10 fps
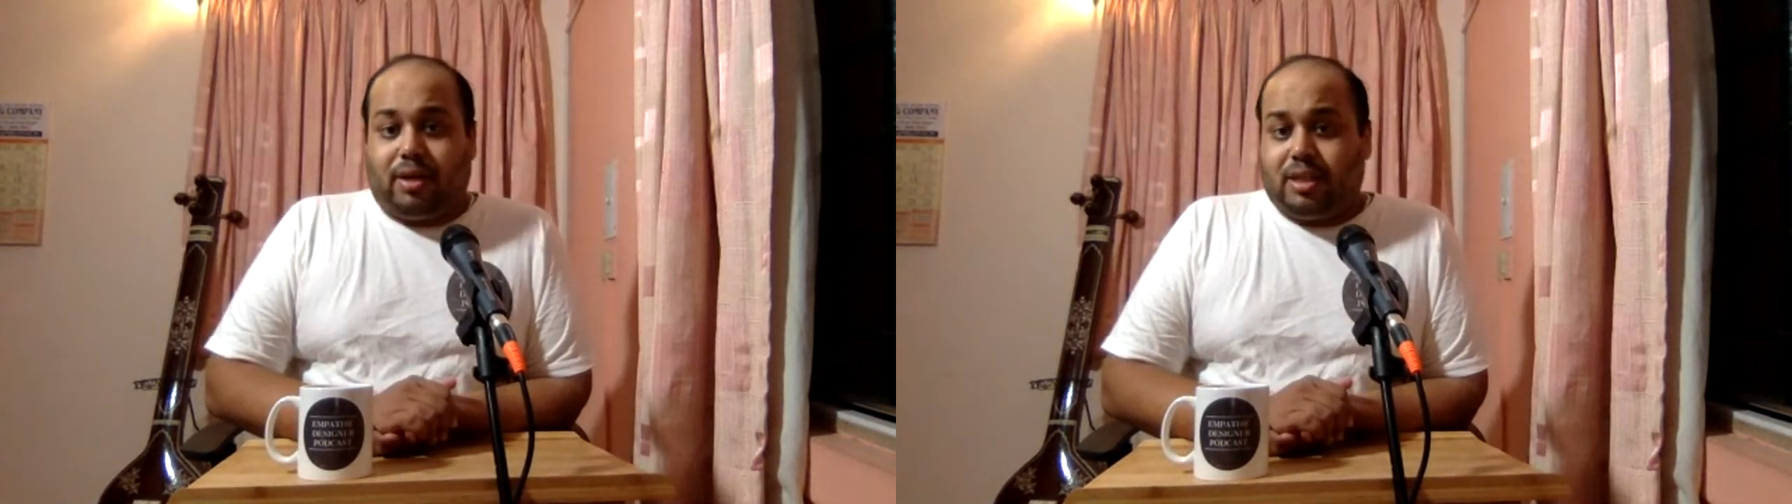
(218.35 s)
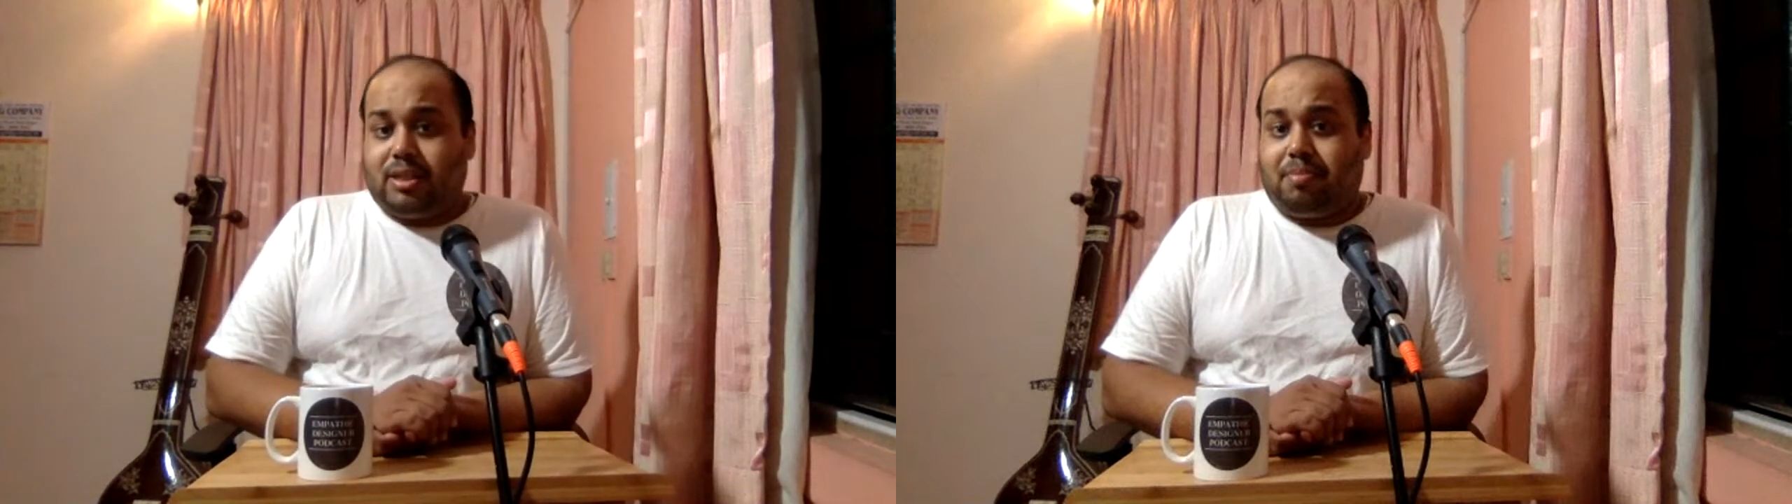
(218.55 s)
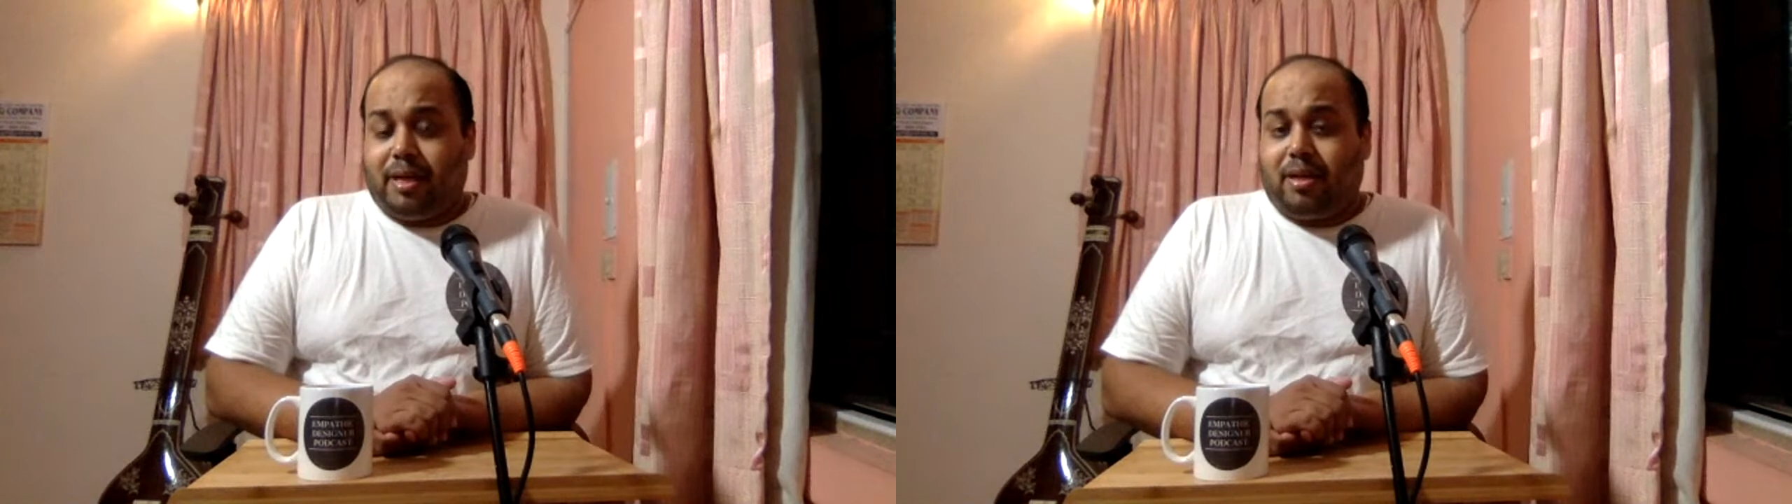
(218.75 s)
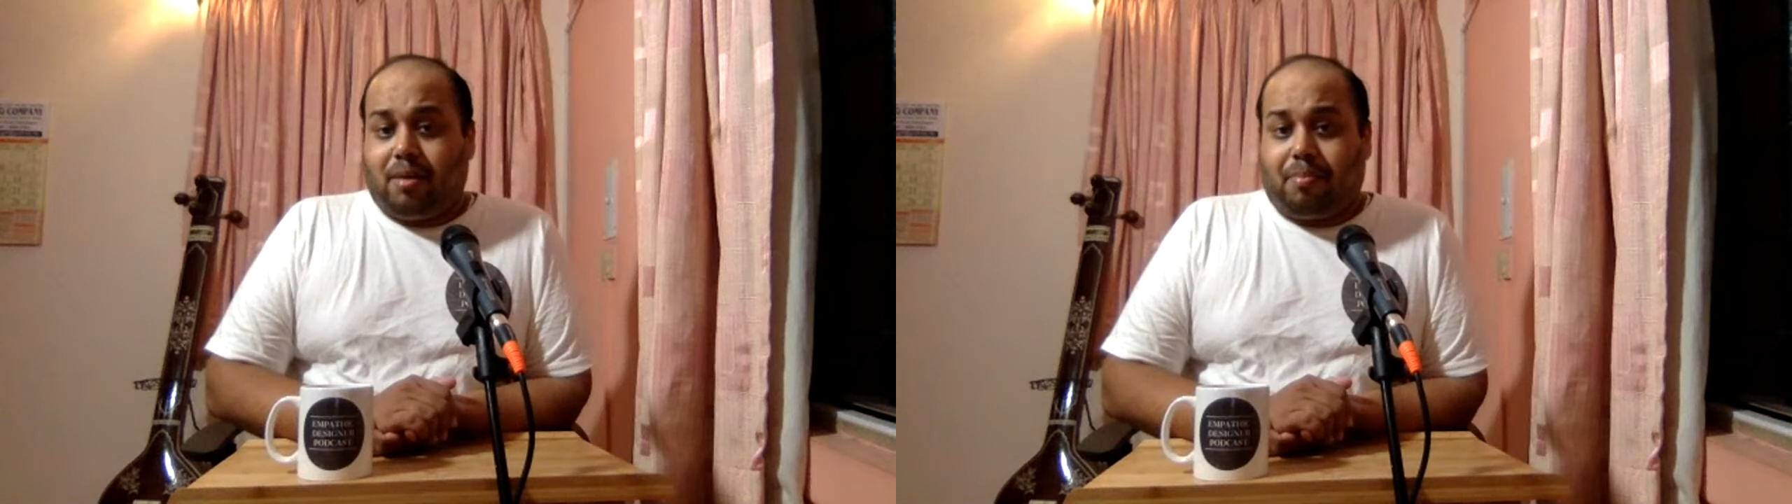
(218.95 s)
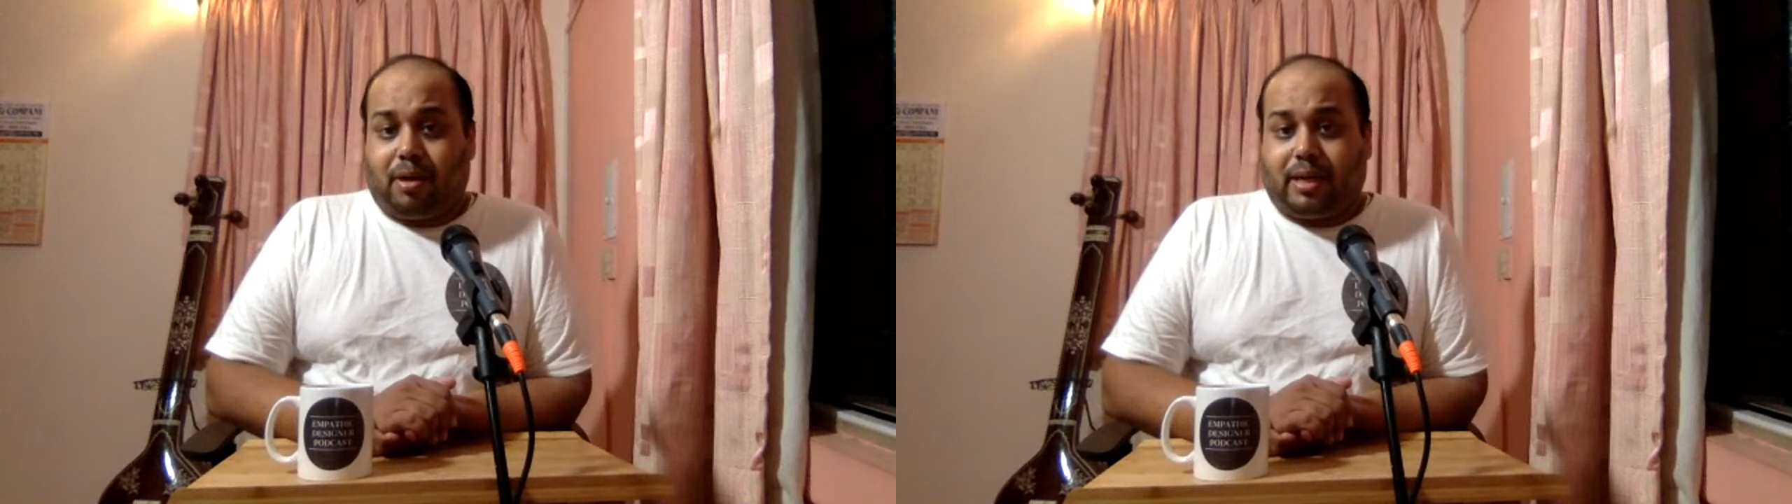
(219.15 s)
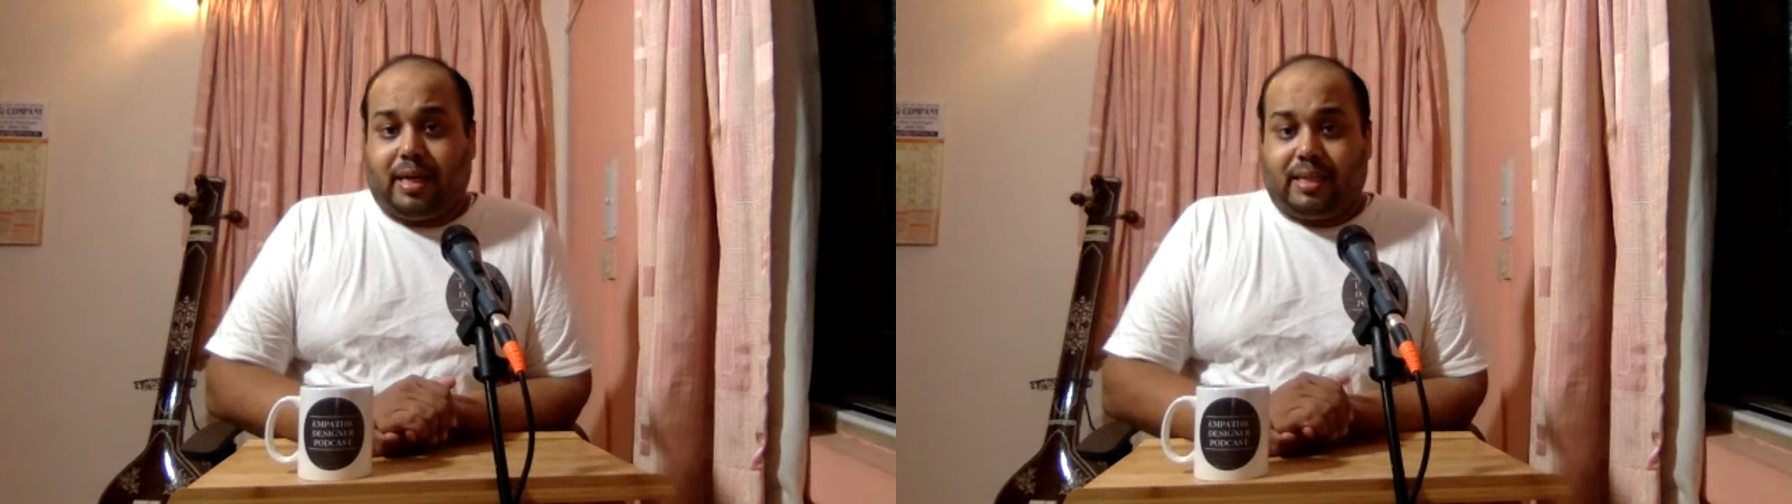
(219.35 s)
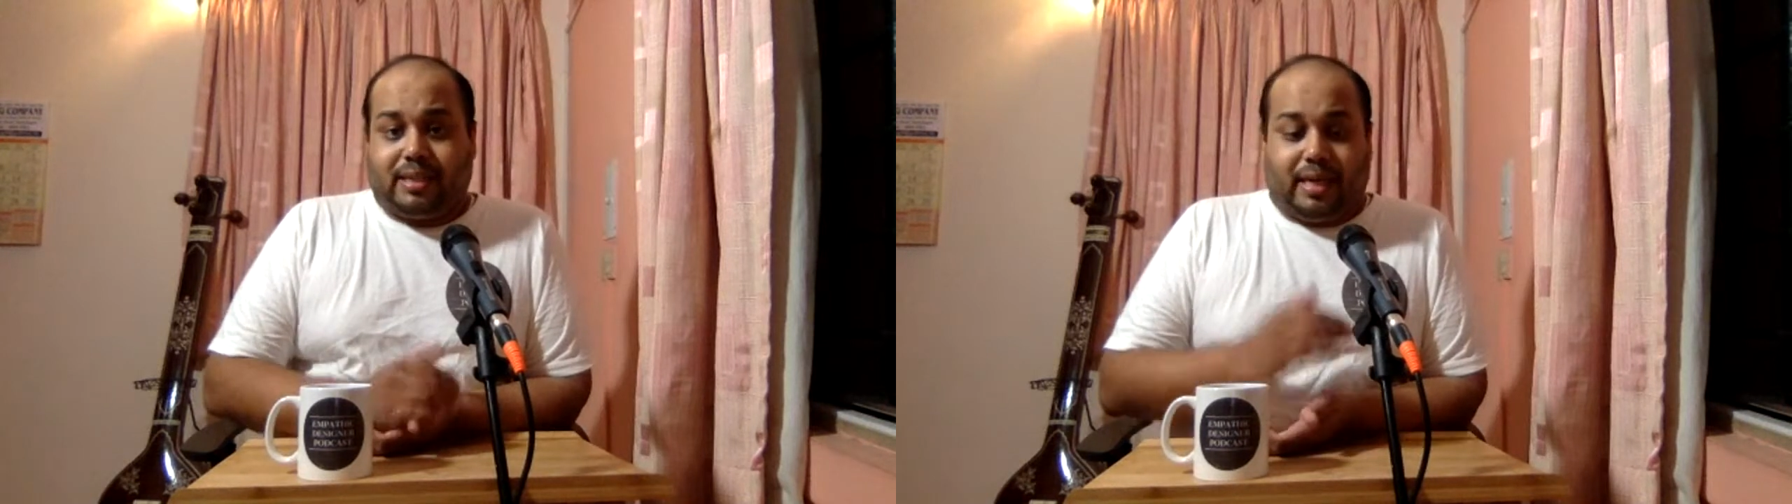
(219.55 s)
this particular podcast.